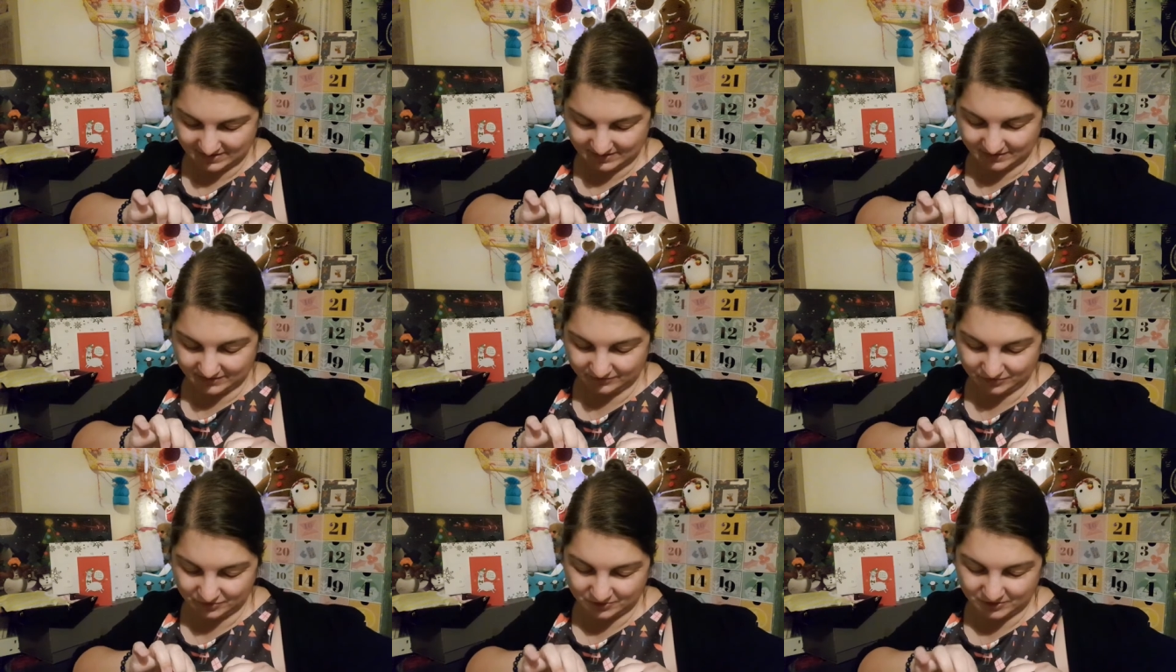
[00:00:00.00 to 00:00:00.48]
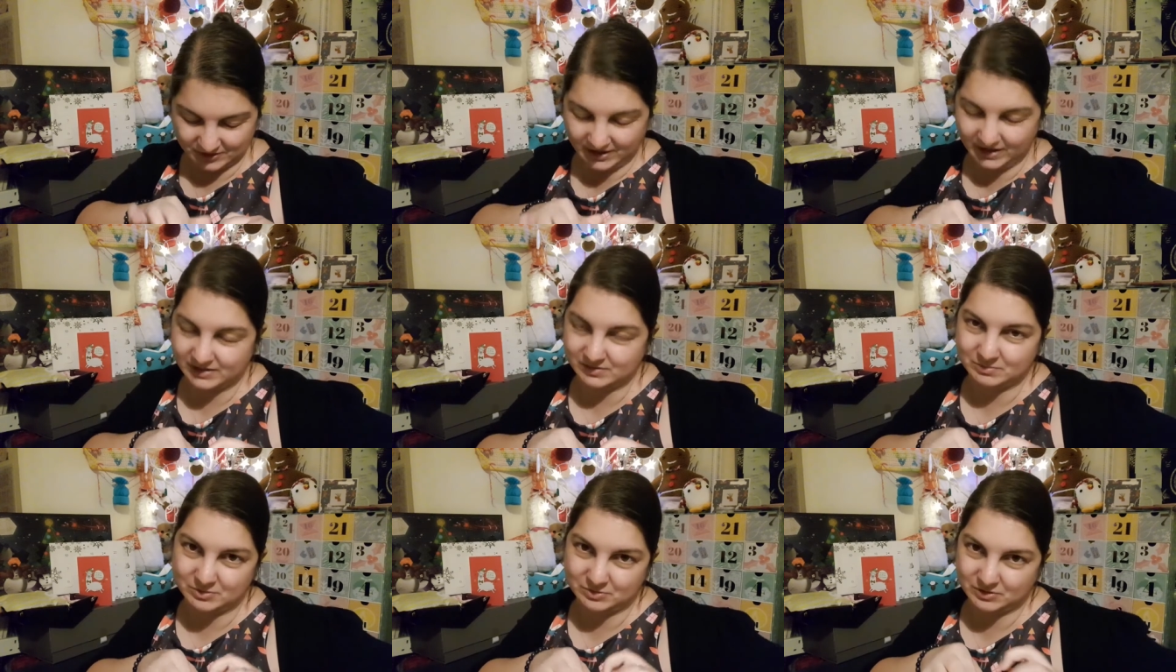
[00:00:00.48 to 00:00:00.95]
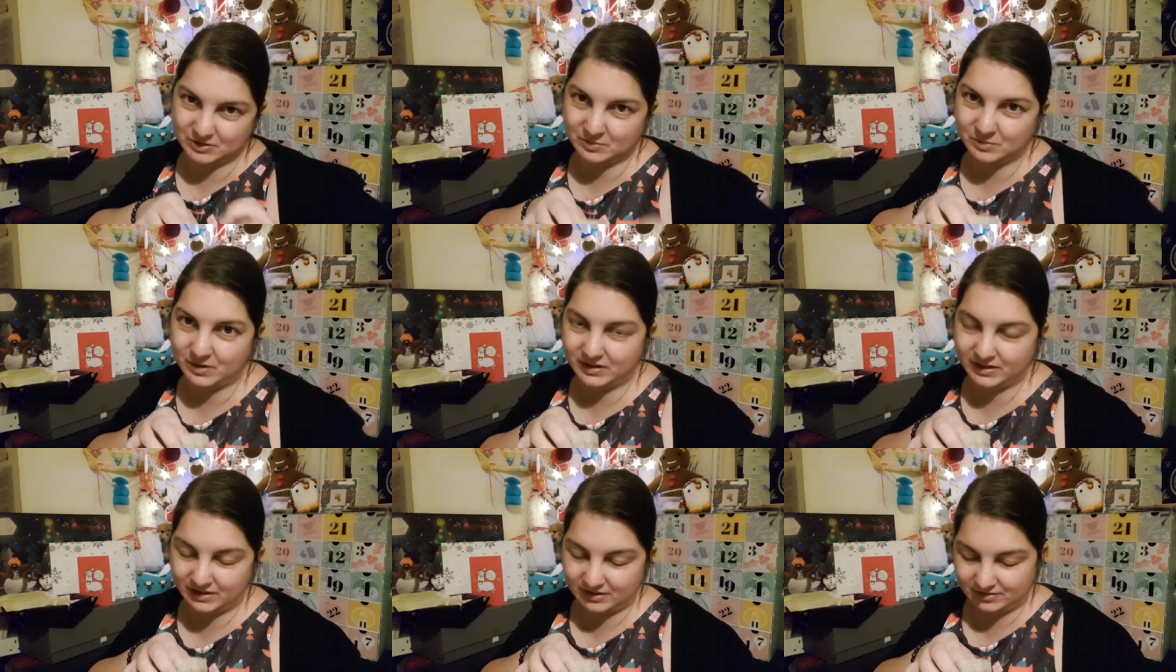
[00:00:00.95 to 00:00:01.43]
I've already had a Milky
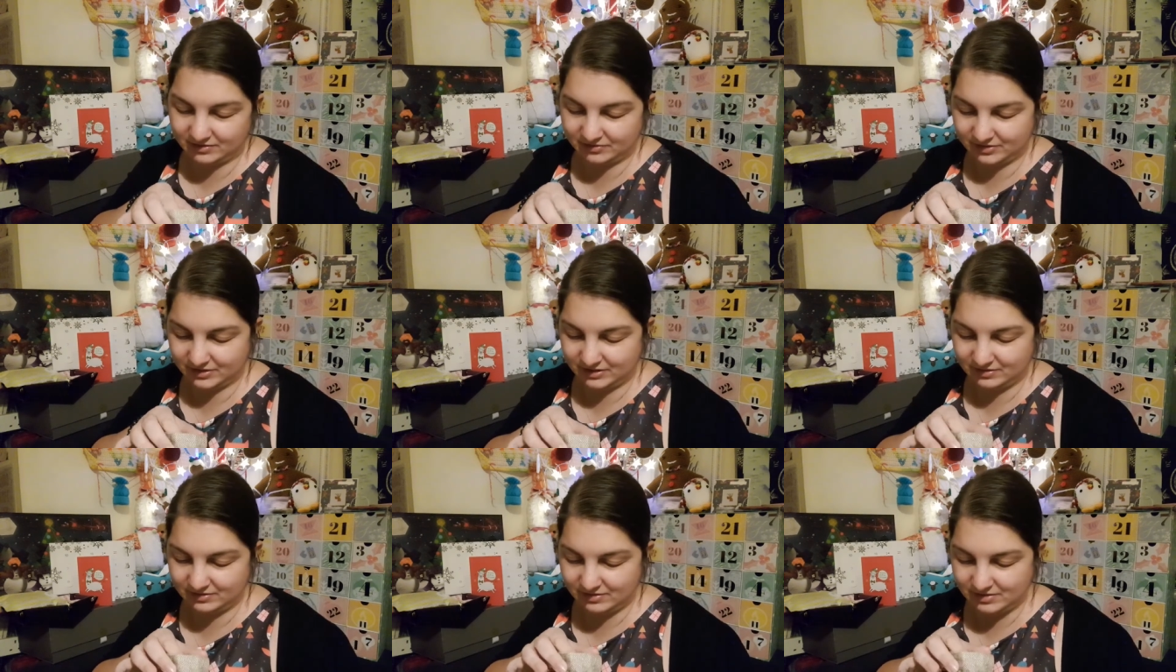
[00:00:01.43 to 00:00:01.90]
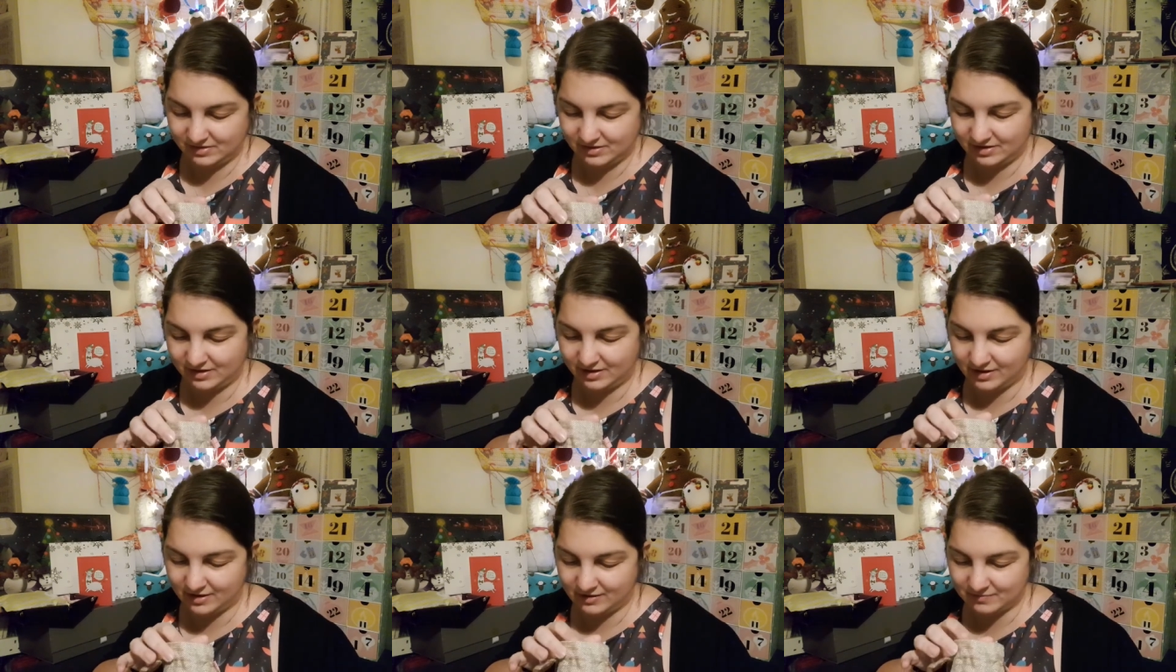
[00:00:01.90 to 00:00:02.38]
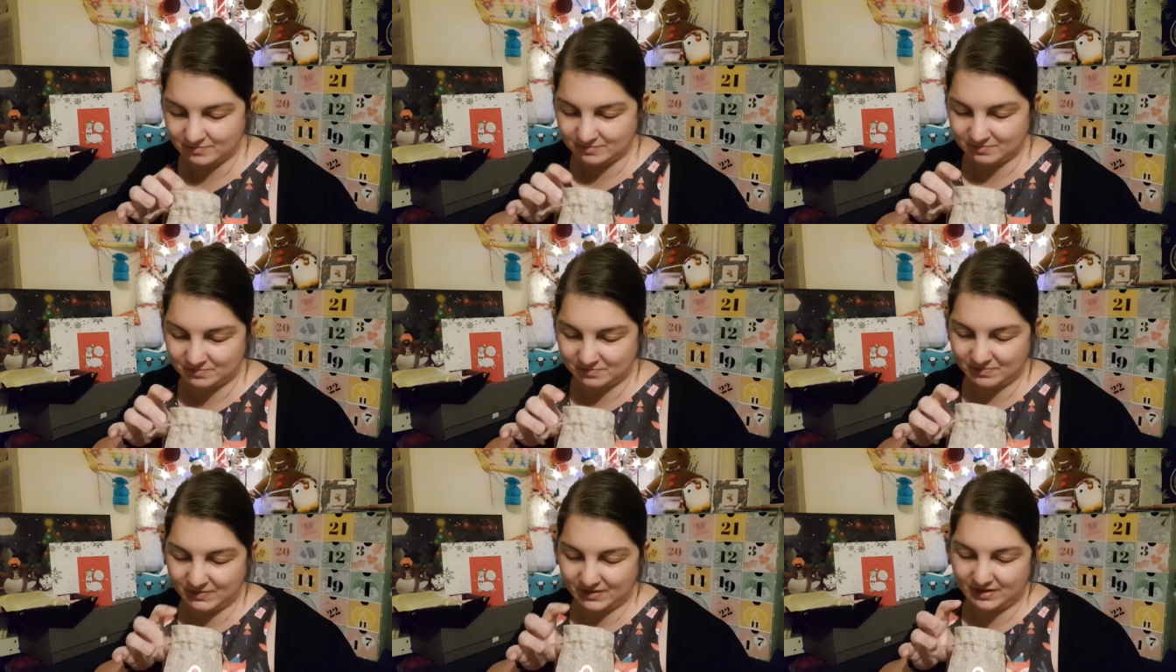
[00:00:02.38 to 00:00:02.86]
Way out of it. Um,
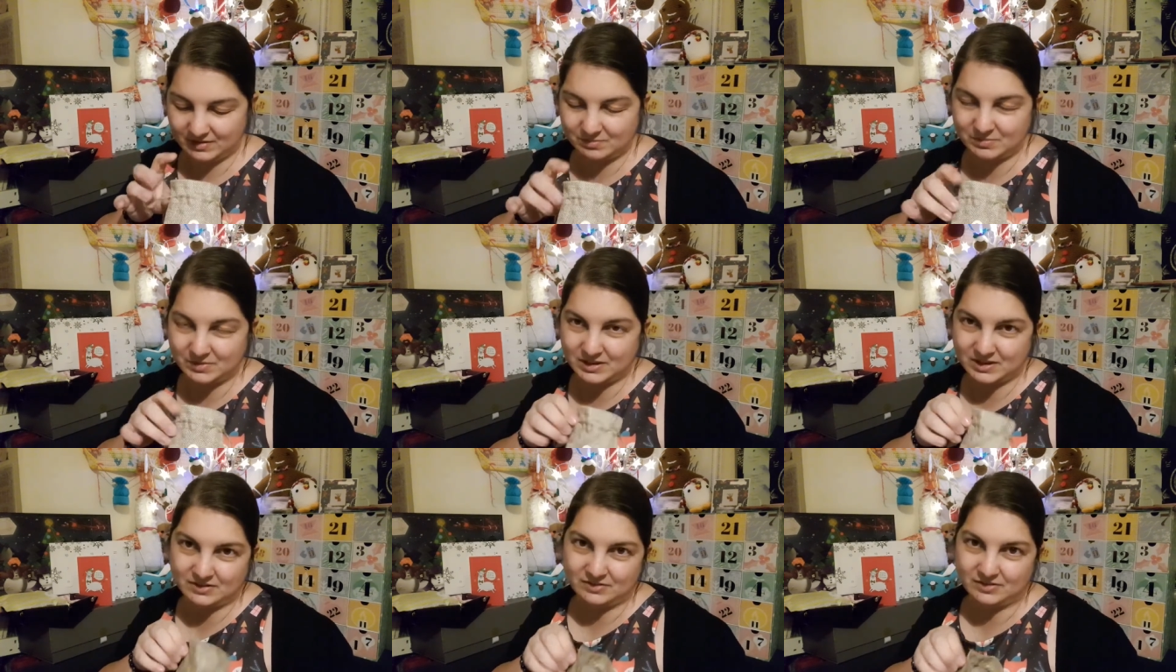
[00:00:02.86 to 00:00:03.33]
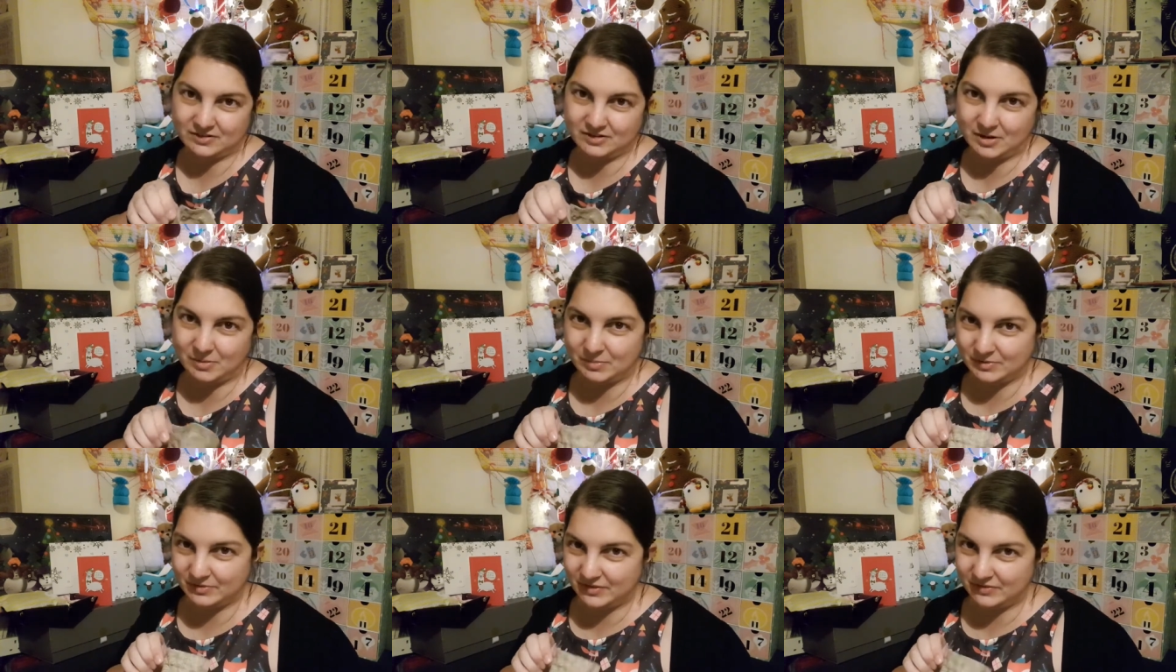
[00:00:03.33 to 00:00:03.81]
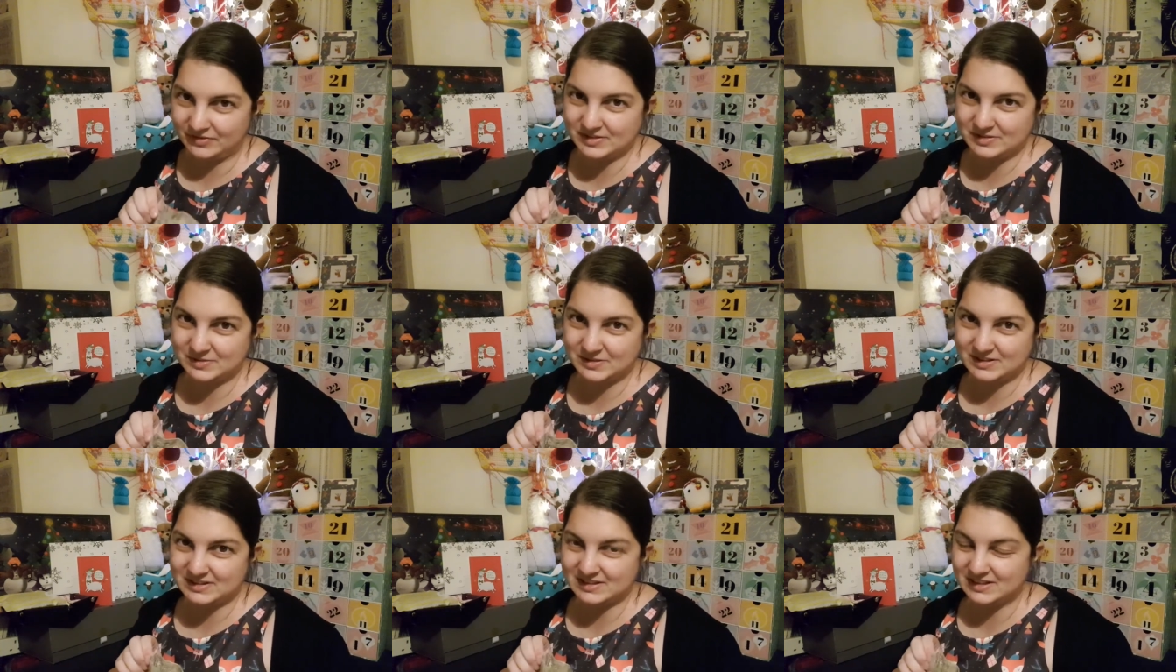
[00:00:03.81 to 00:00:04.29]
but there are a couple of other
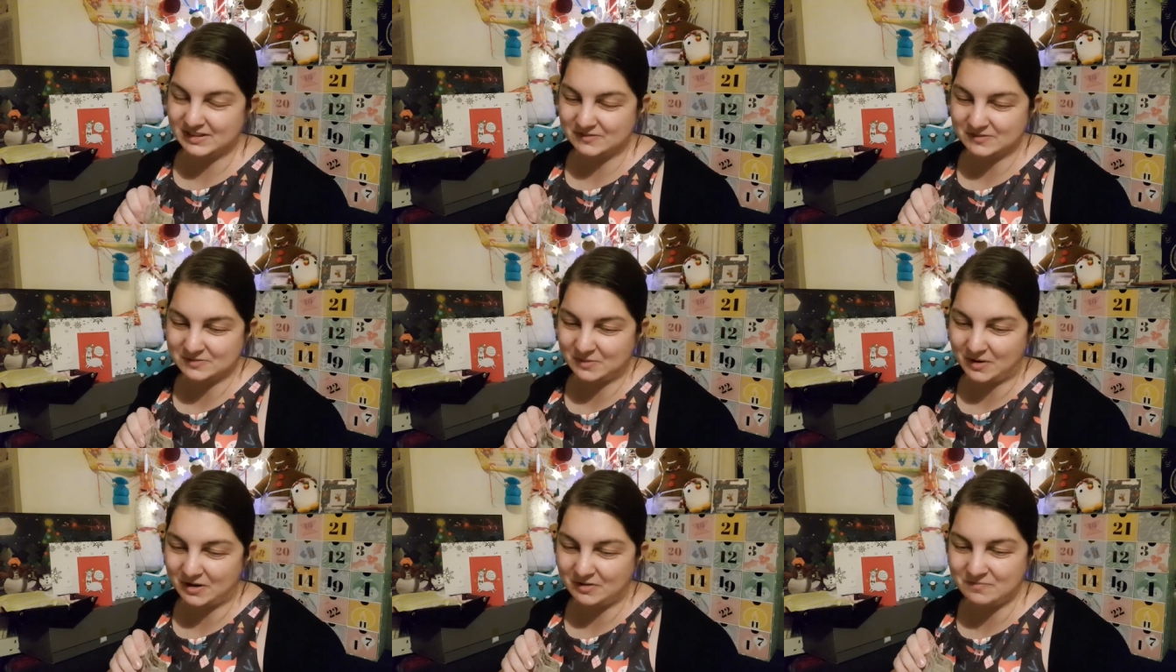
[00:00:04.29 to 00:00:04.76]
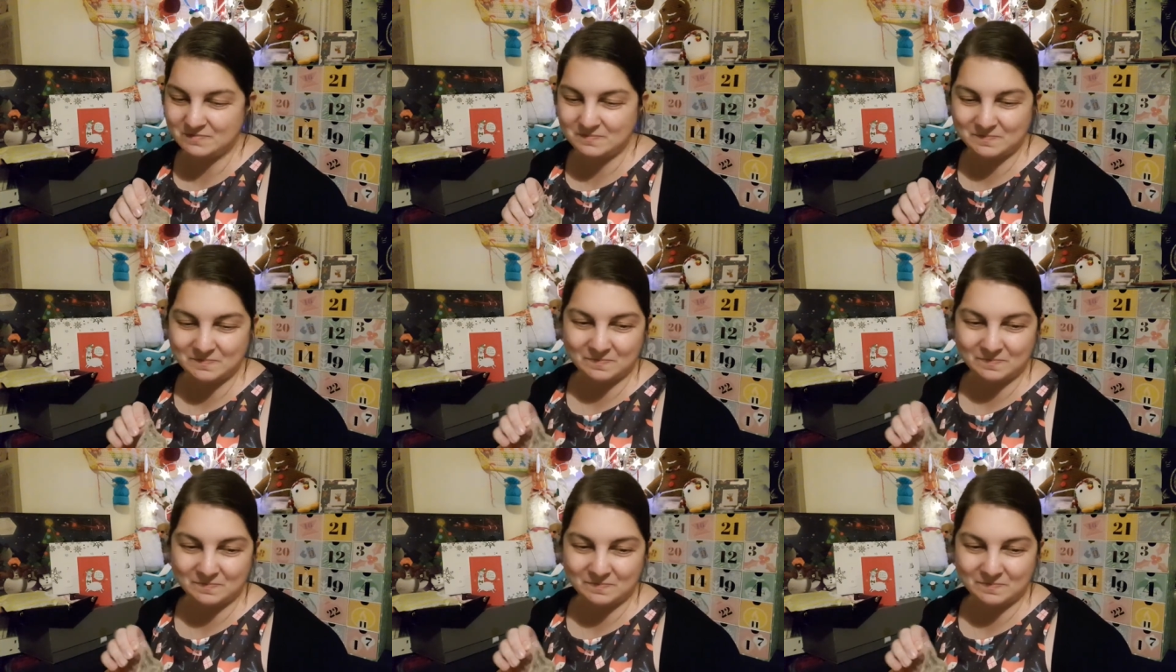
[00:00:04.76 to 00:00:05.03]
sweets in there as well.